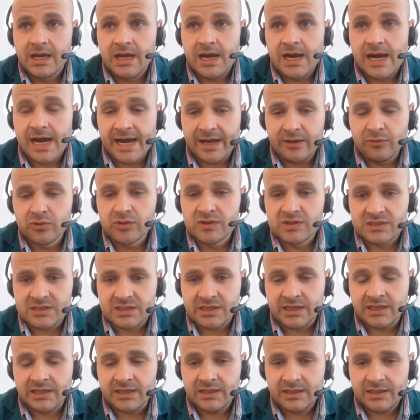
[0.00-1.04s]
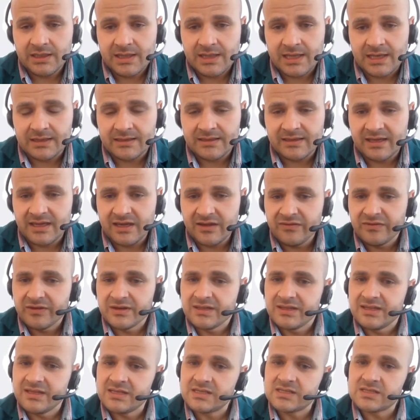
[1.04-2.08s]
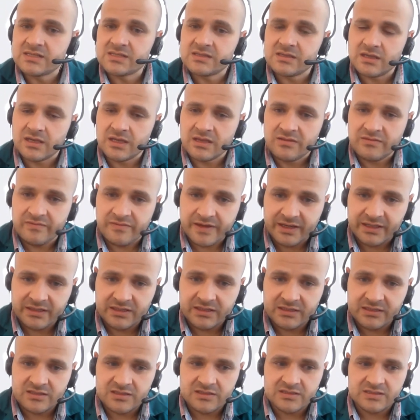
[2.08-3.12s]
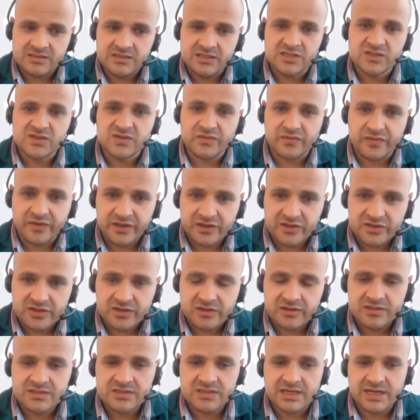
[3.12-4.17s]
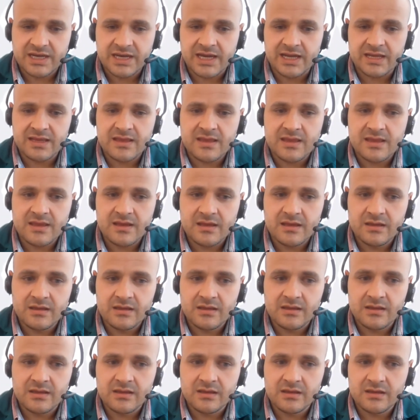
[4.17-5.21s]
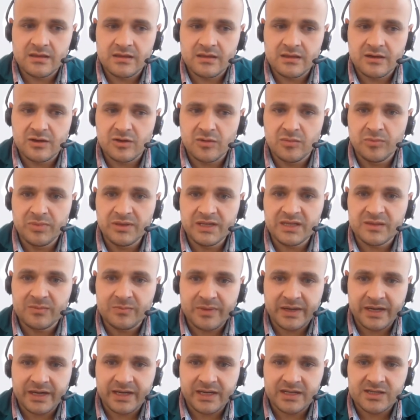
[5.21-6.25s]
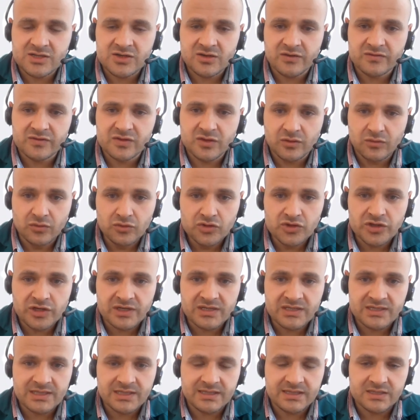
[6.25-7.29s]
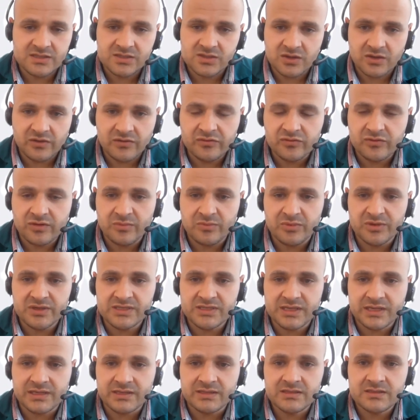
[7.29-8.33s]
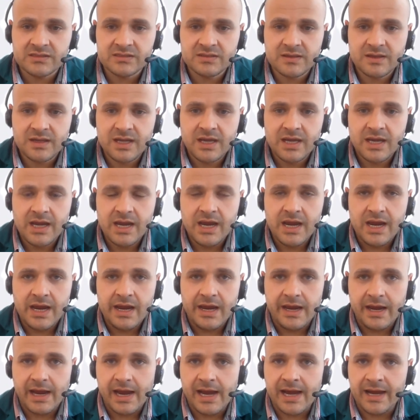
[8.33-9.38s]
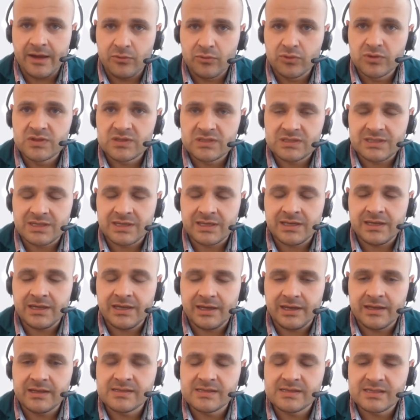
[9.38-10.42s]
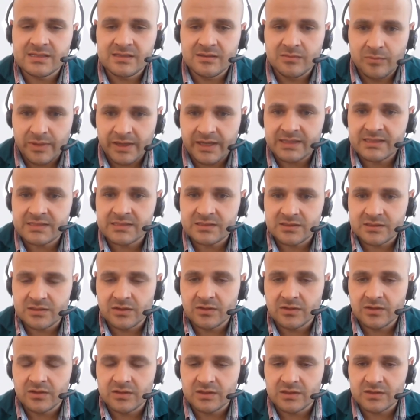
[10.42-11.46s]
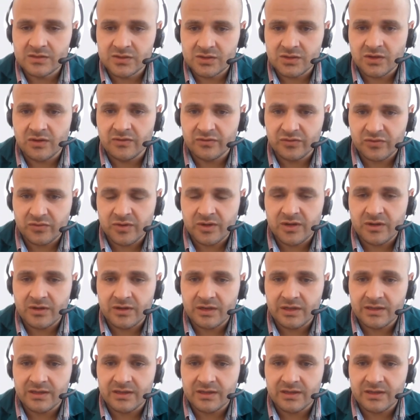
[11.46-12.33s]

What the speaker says: I would say that given these advantages, these features, and the complete package of solutions that the software presents, I would say it's the best software